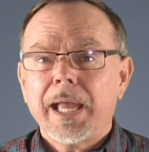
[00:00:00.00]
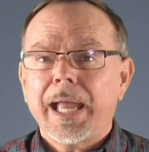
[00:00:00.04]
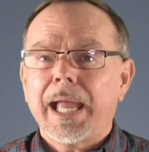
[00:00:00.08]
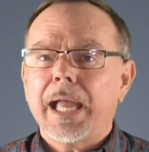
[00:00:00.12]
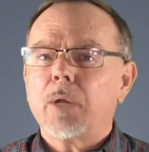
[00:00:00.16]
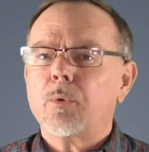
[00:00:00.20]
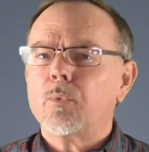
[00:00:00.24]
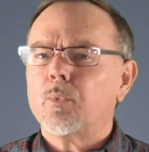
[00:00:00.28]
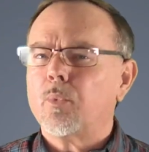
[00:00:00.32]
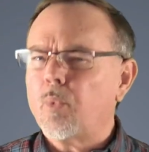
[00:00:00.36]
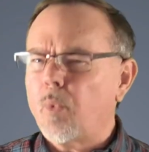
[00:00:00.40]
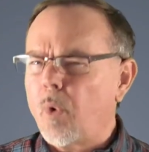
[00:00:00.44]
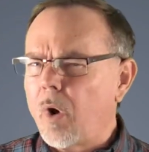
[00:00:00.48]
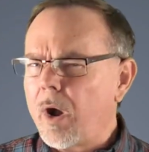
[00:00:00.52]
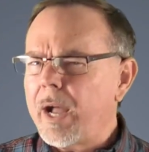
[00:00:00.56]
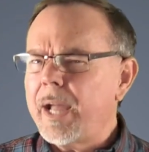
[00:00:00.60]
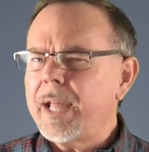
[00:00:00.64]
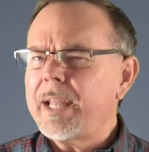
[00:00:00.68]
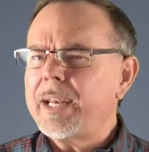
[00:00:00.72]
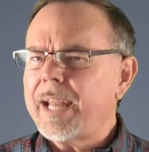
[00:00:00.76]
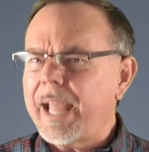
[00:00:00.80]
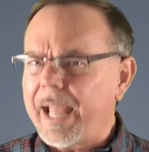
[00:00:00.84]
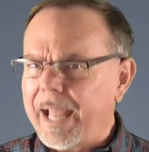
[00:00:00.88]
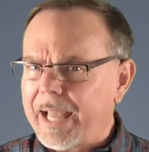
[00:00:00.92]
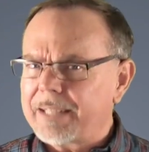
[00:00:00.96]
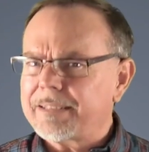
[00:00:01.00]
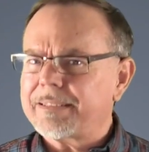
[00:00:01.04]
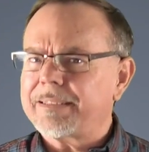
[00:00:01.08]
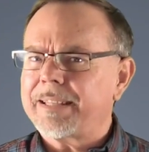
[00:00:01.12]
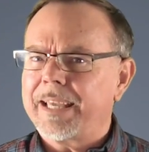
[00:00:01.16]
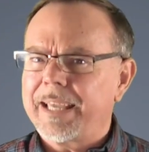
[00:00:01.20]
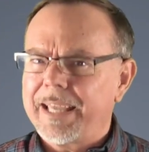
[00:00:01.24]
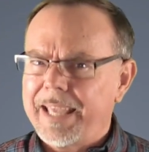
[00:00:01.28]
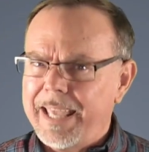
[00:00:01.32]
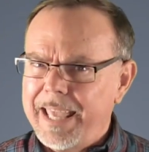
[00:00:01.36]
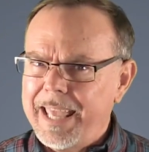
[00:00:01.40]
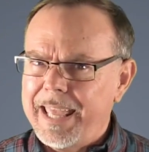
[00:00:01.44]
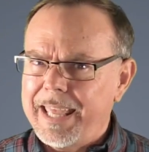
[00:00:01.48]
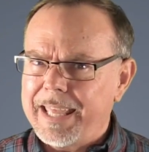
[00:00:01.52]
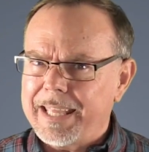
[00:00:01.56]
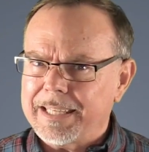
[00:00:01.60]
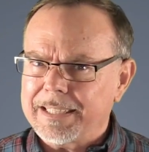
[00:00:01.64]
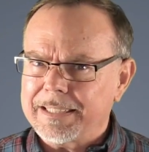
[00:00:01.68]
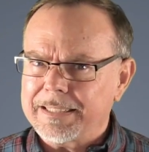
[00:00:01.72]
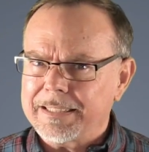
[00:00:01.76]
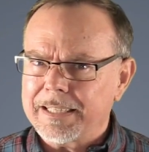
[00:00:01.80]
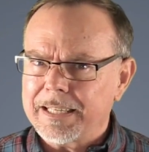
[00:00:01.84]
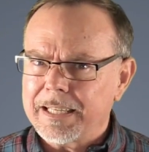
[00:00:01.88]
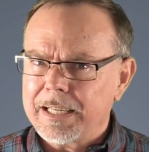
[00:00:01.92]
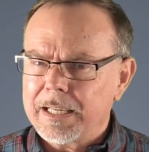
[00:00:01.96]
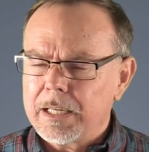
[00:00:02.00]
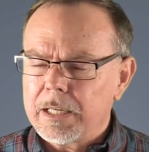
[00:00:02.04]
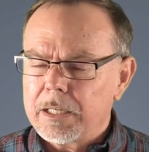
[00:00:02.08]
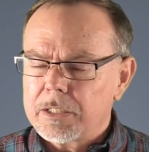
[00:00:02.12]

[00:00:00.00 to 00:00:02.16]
and one at the end.